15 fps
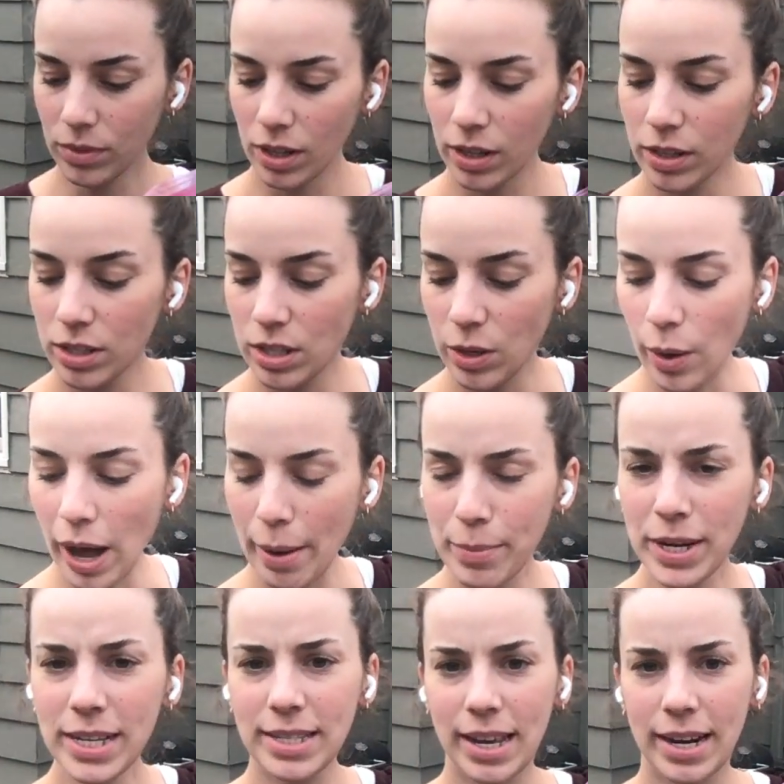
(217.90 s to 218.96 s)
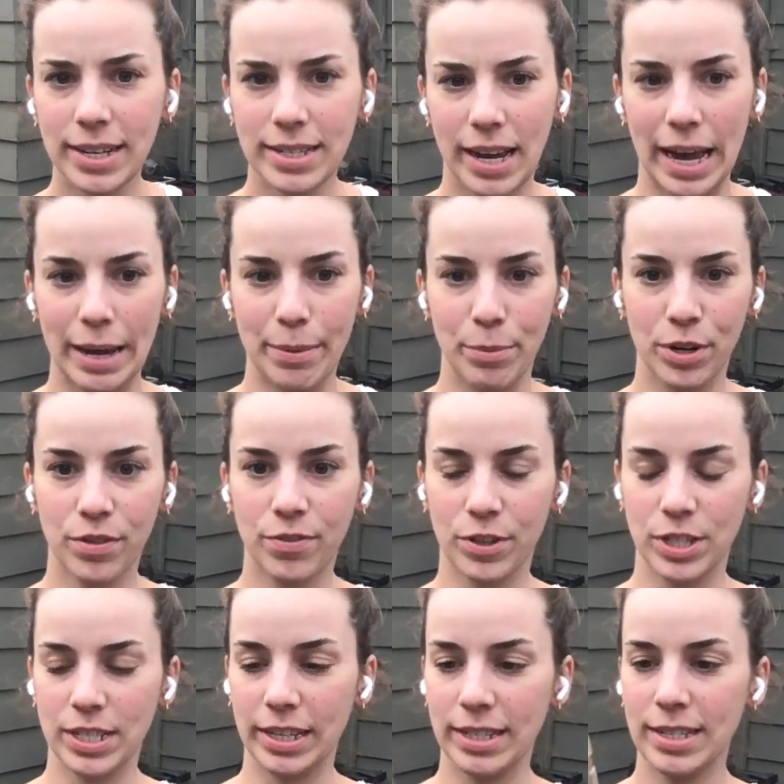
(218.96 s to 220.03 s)
So I'm going to set a timer for
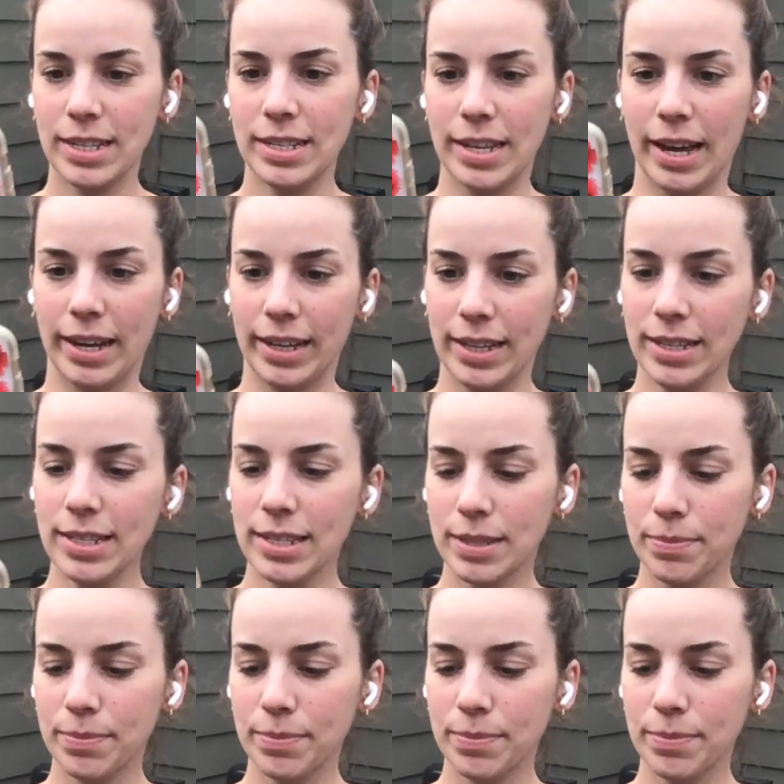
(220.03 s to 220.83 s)
60 seconds.